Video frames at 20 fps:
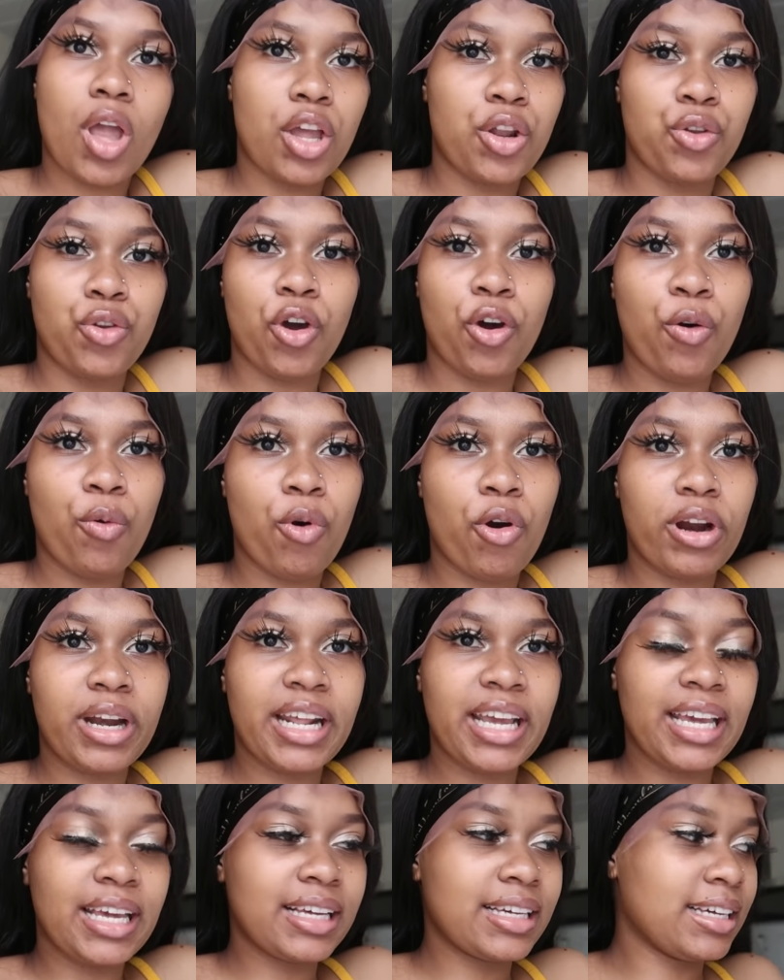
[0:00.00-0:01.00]
no
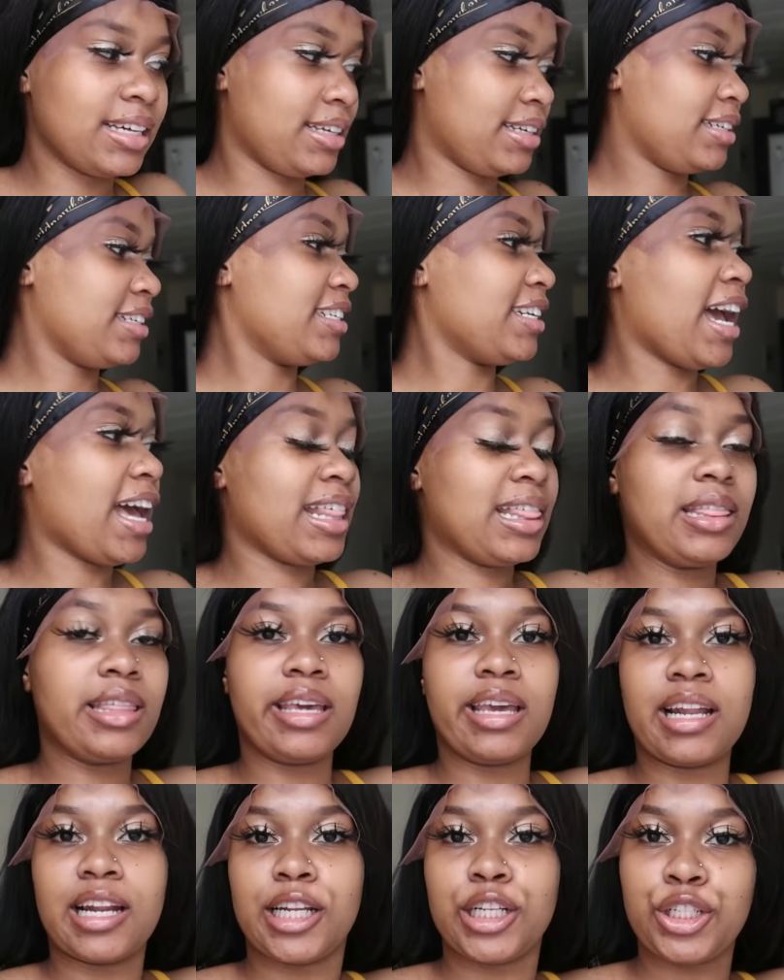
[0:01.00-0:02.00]
warning
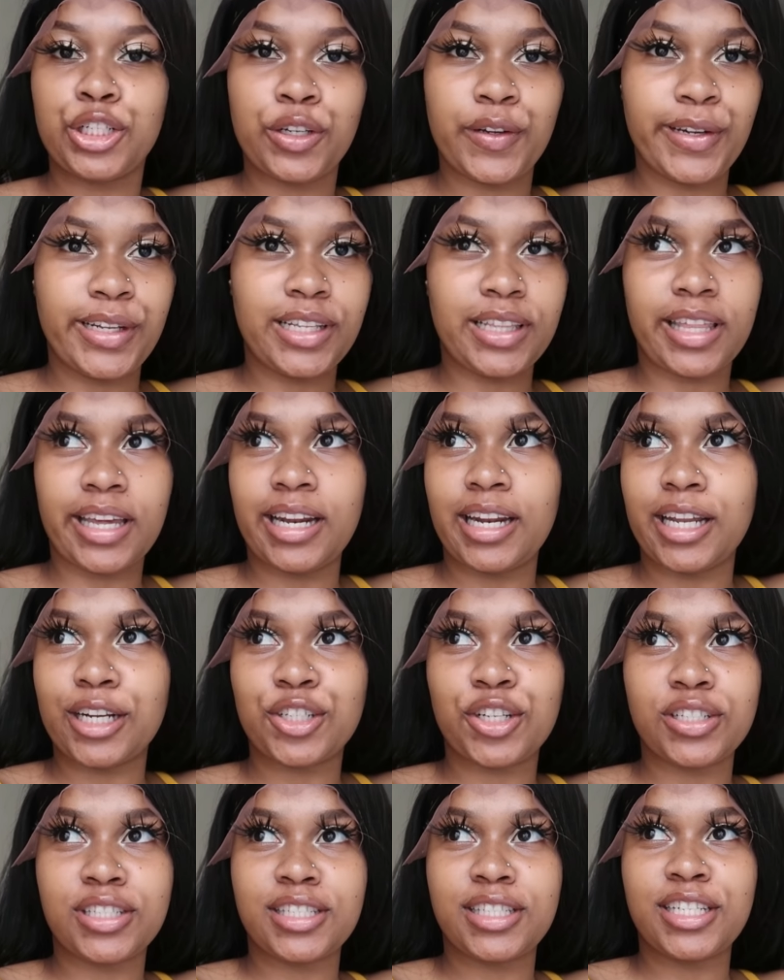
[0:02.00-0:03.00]
nothing literally the
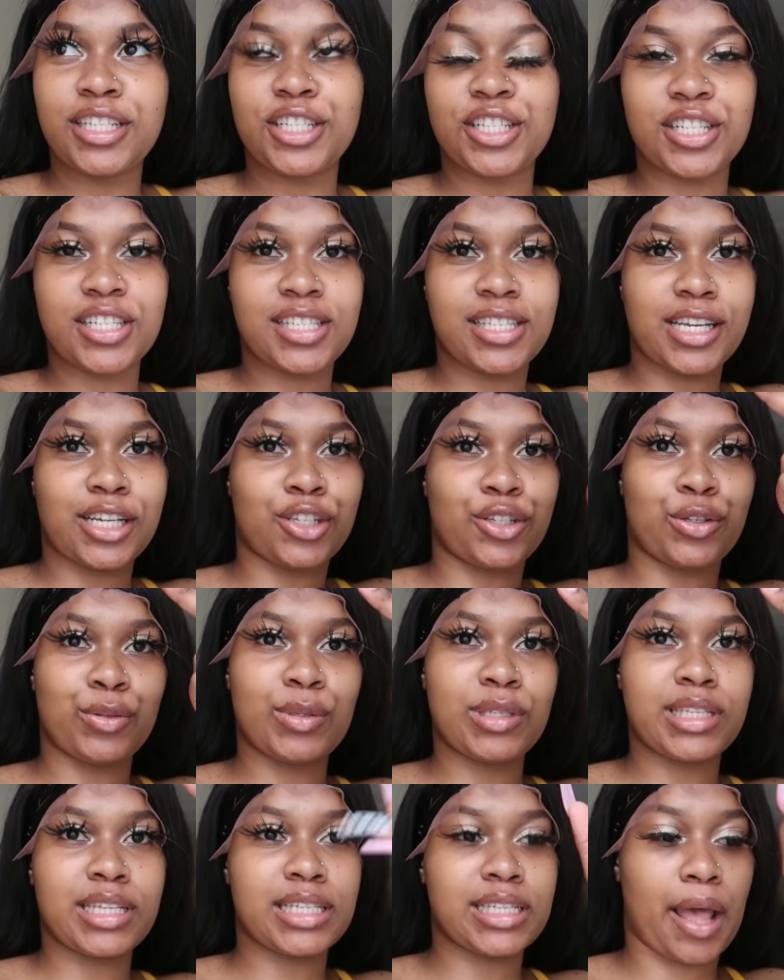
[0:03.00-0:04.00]
electricity just said
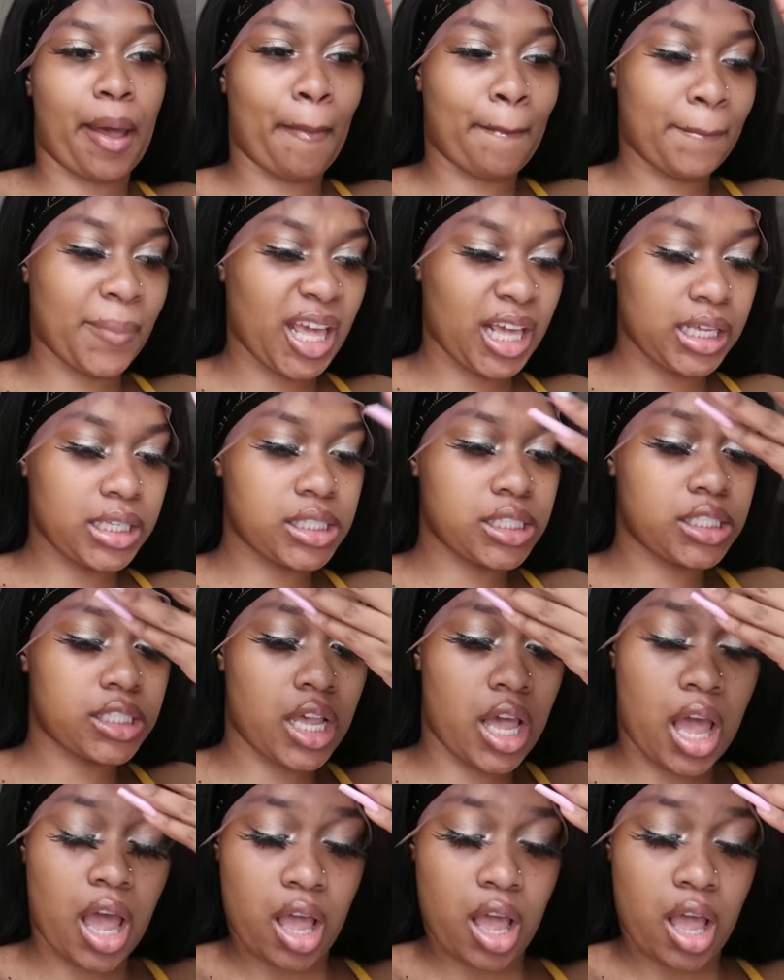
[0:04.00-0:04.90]
deuces peace